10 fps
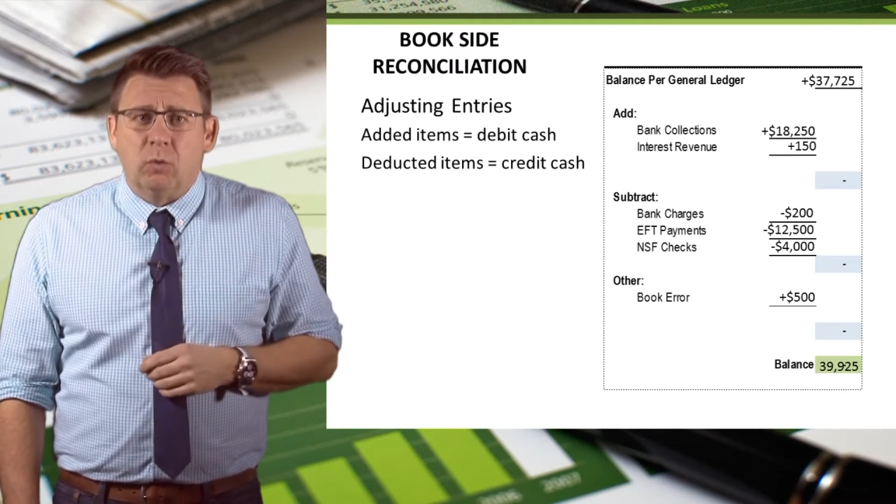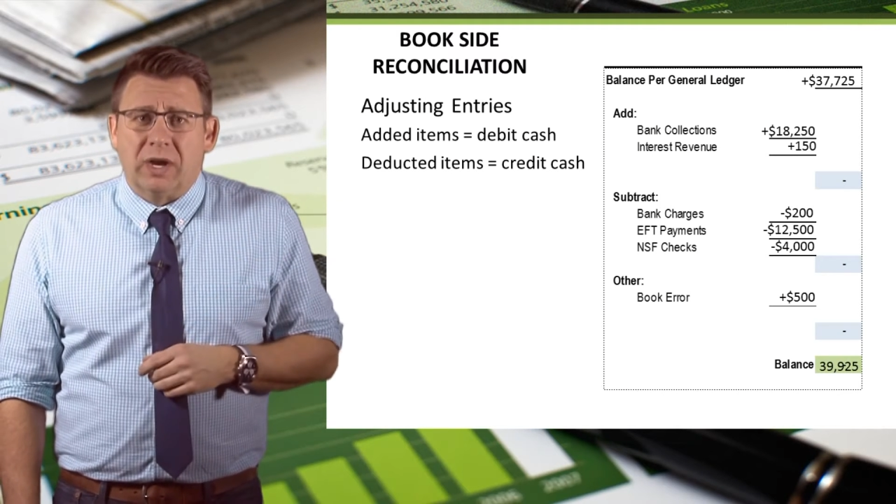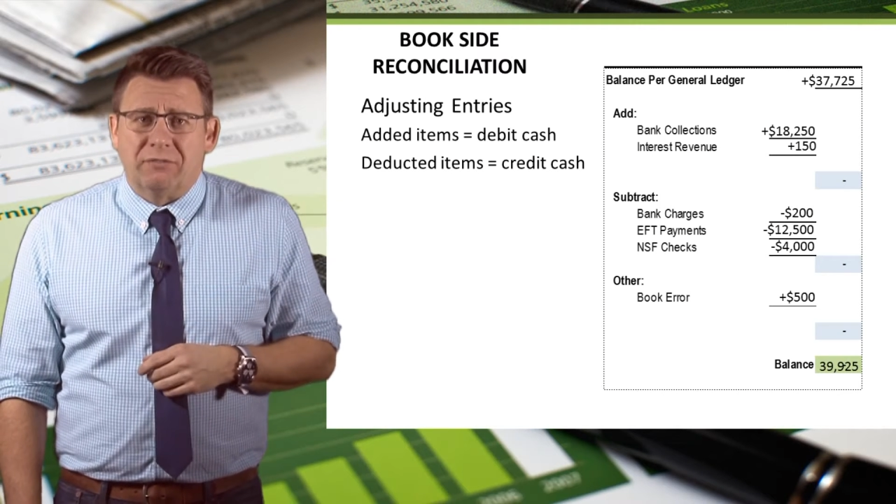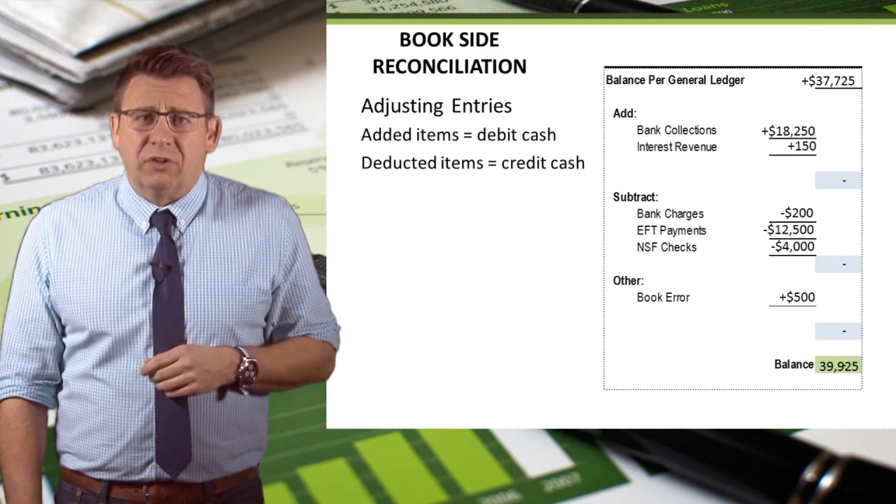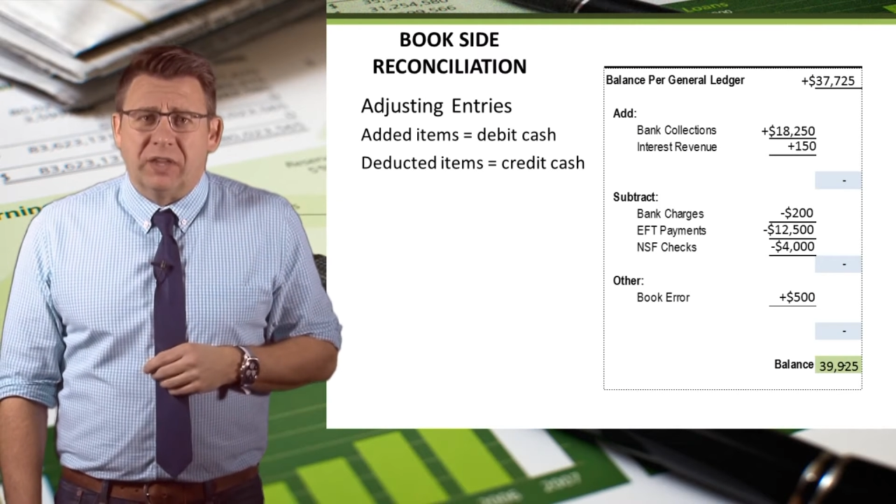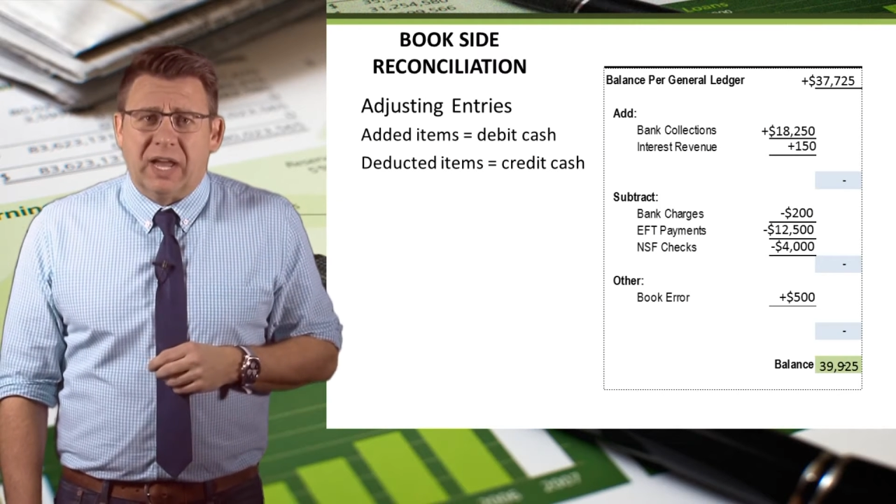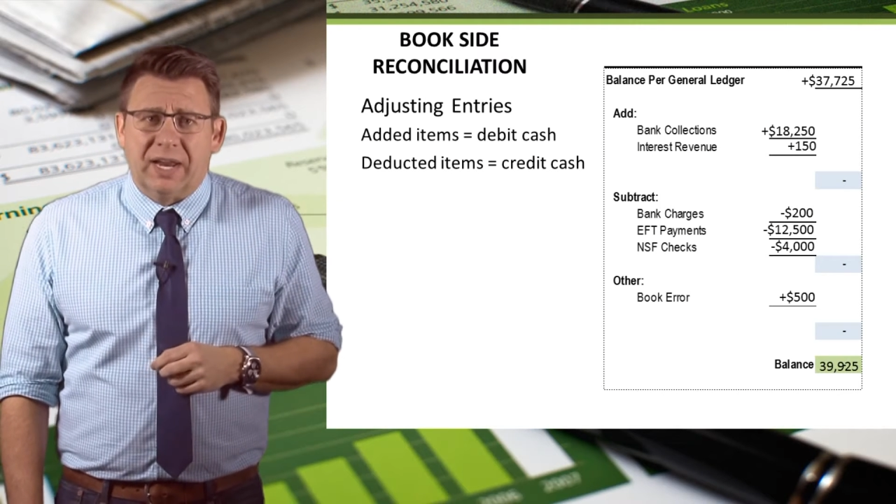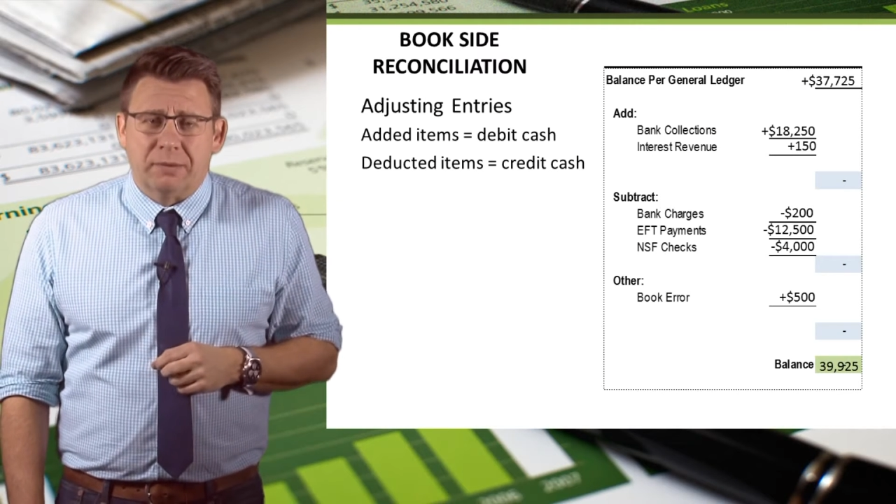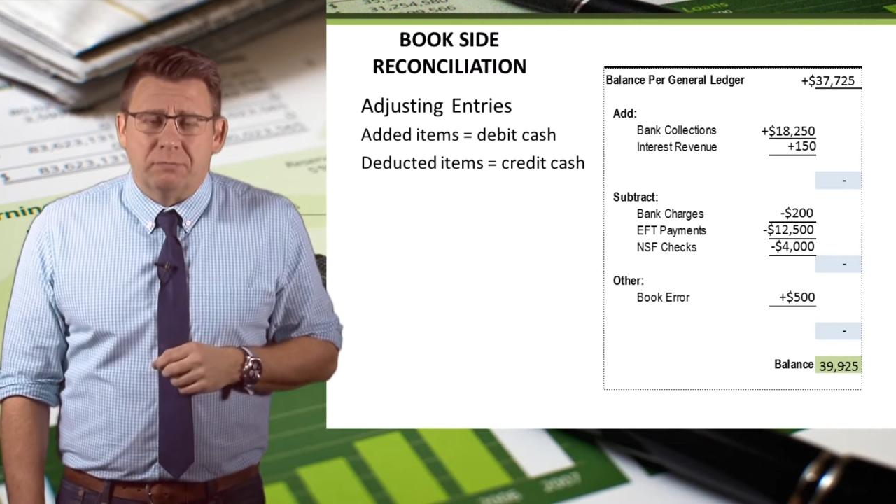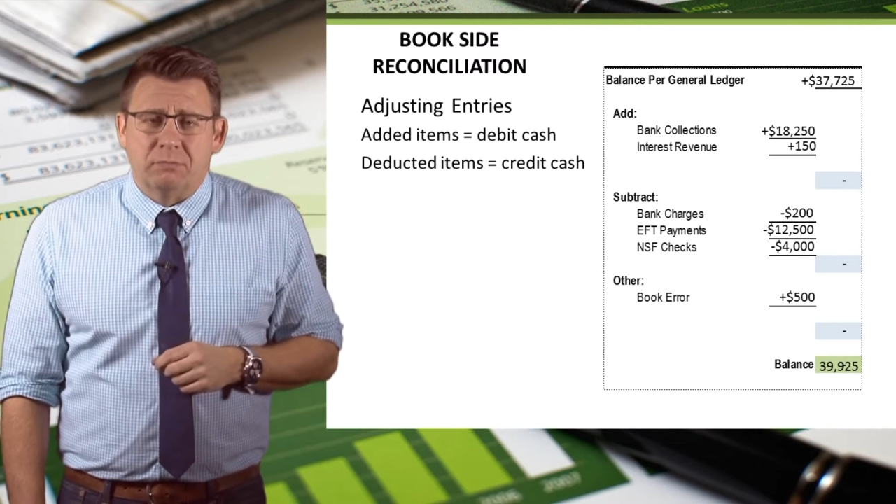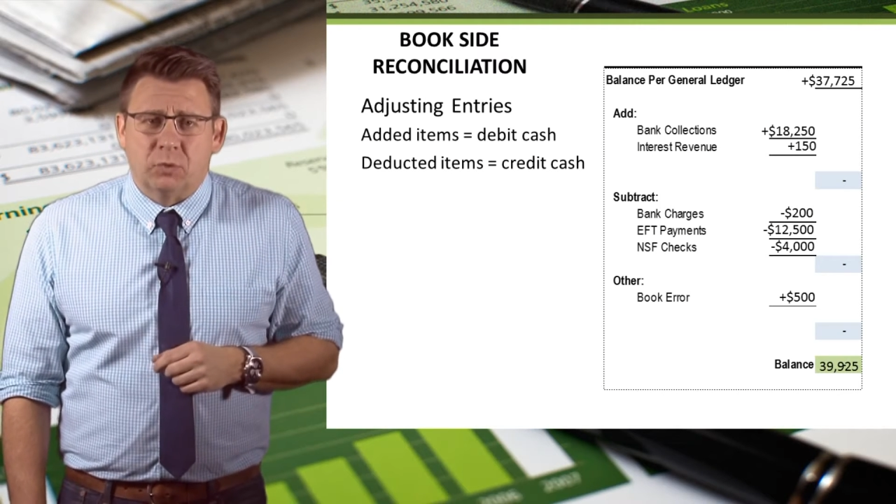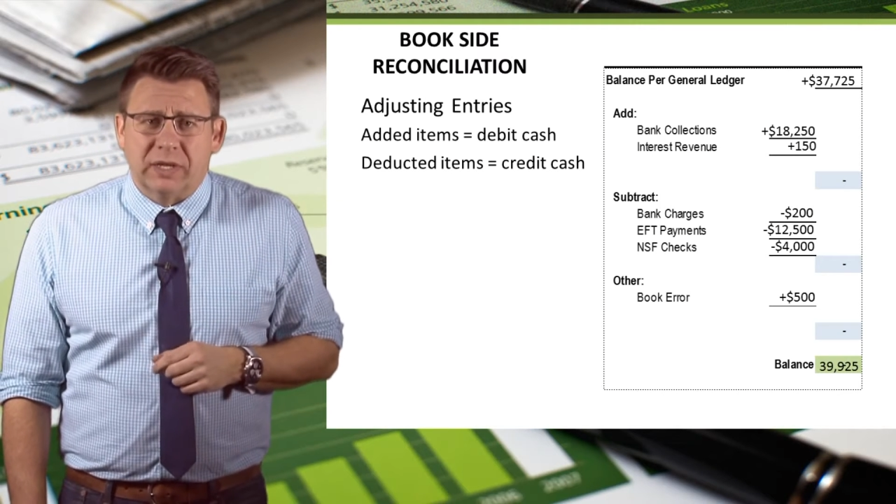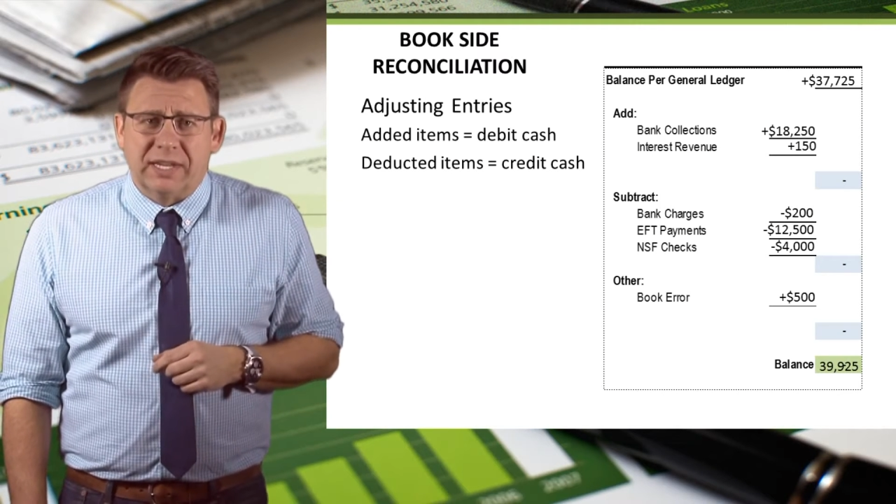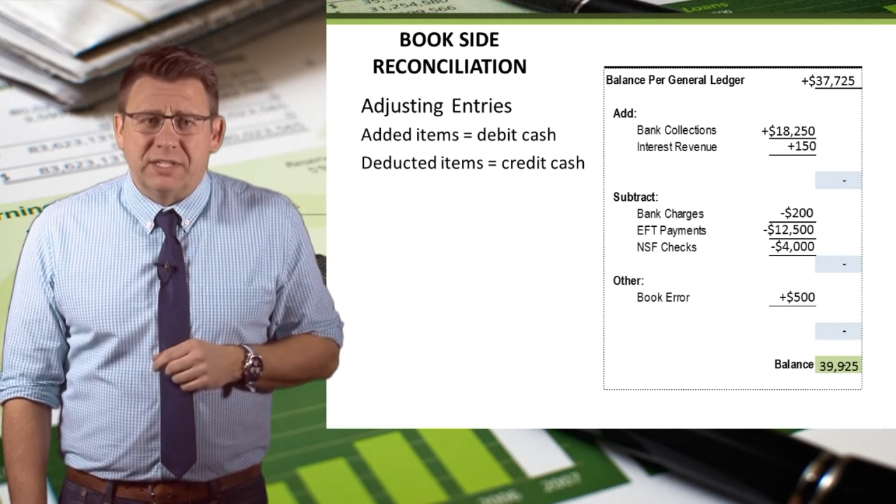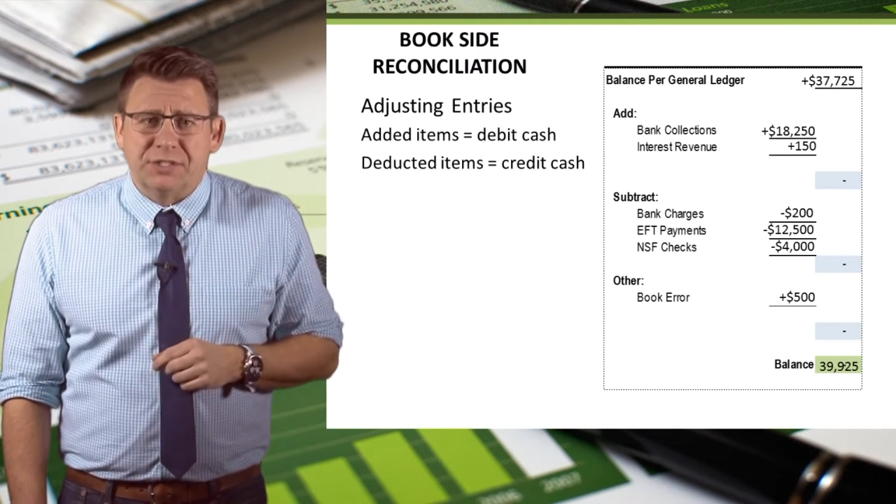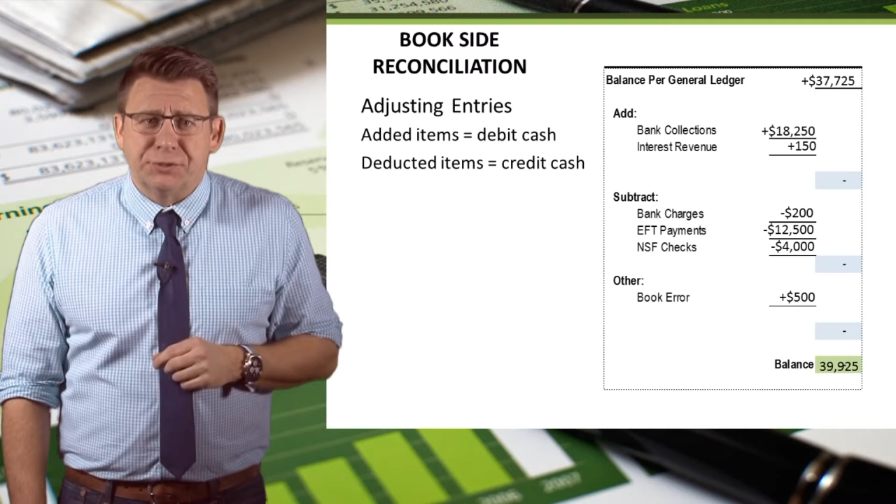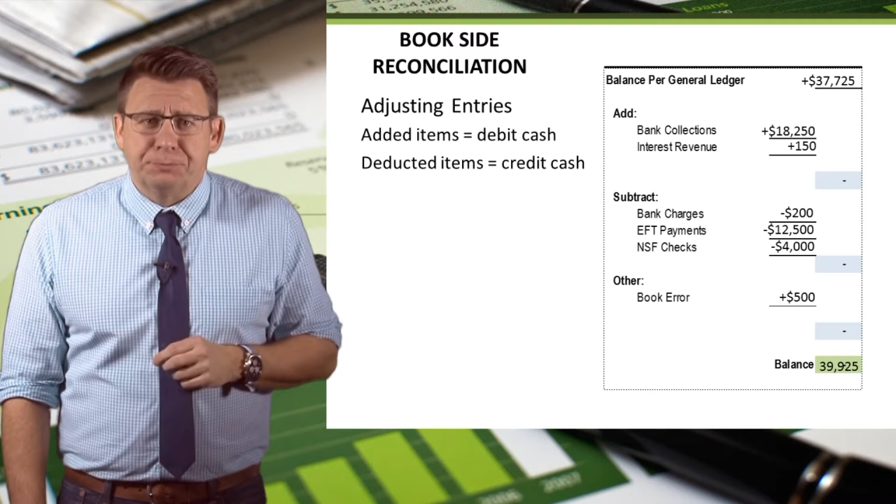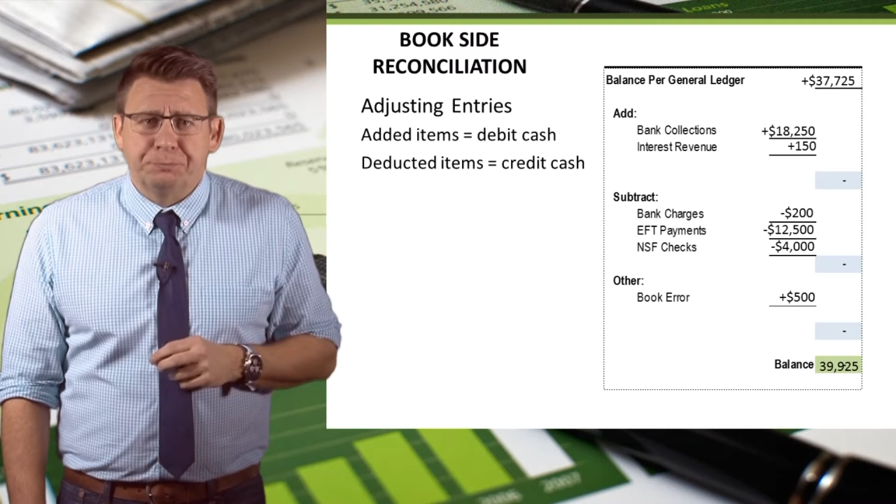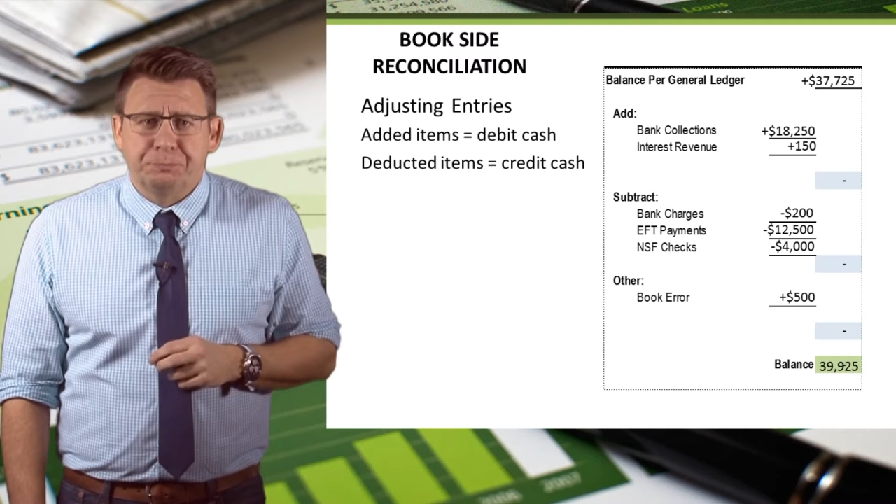whatever the item relates to.